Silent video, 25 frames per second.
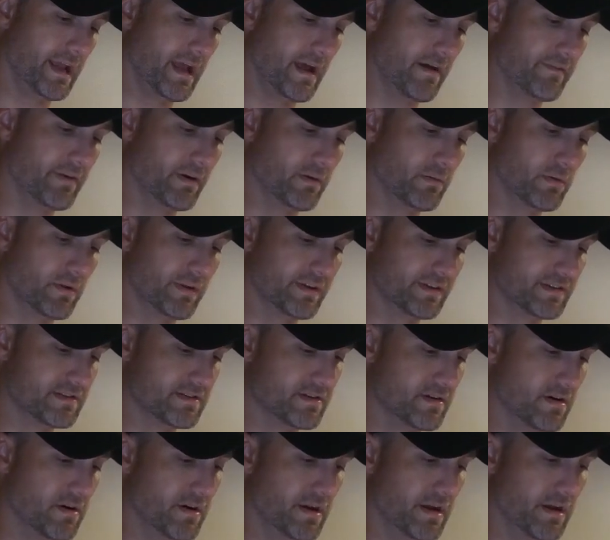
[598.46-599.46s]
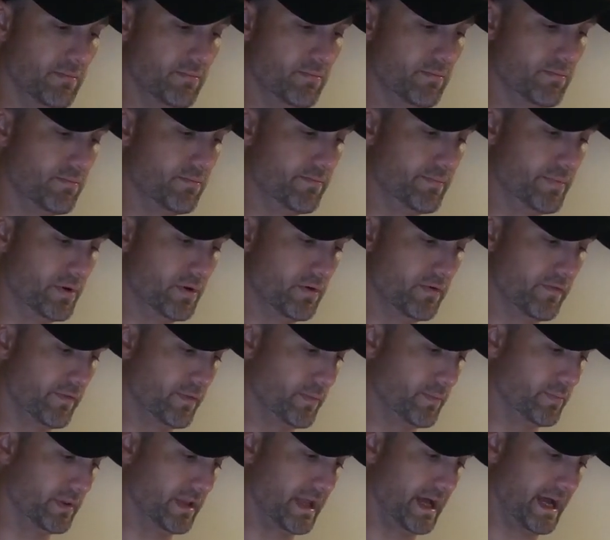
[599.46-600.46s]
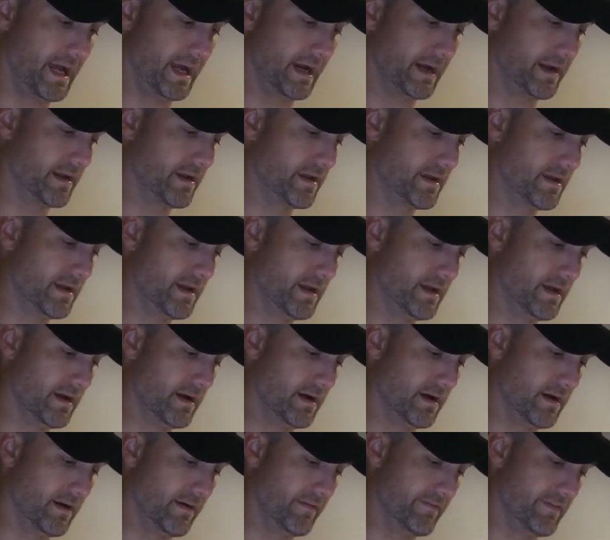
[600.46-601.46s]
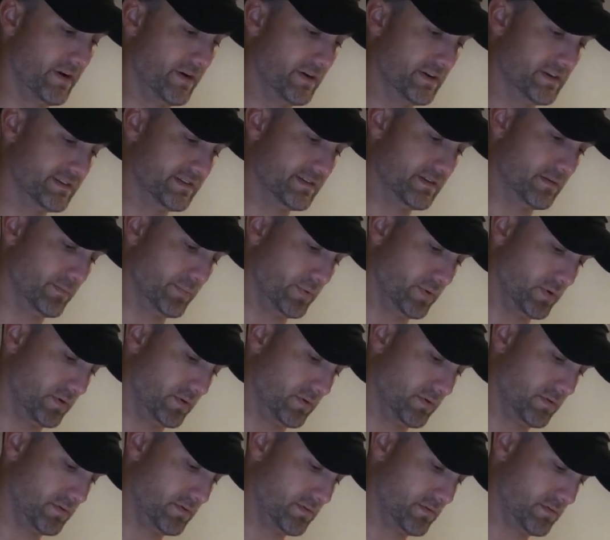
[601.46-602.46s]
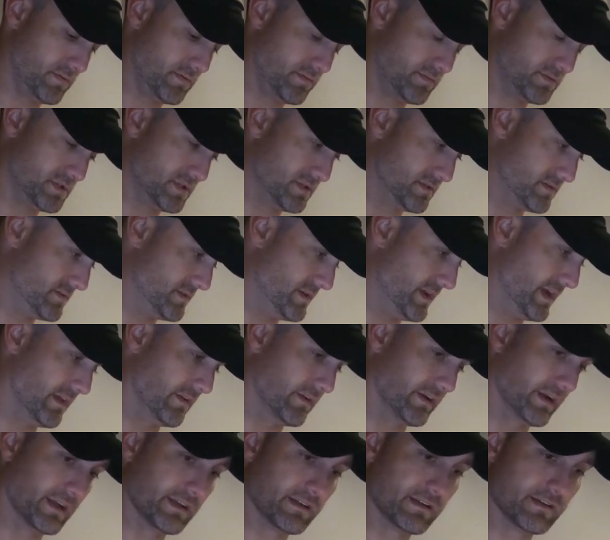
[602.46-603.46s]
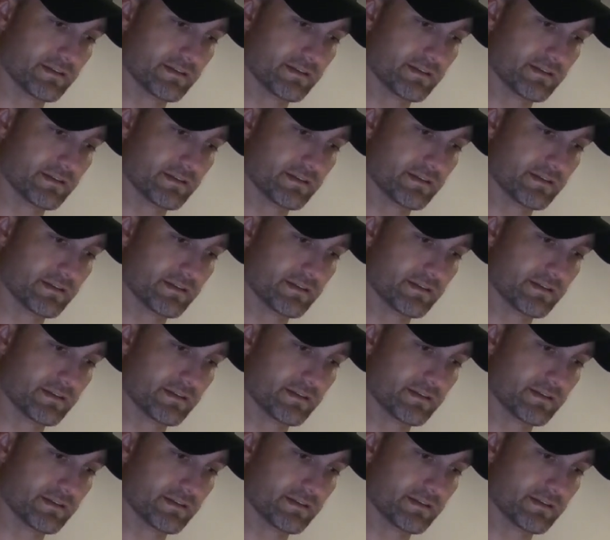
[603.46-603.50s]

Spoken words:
heavy, really sturdy, beautiful black, very simple, just elegant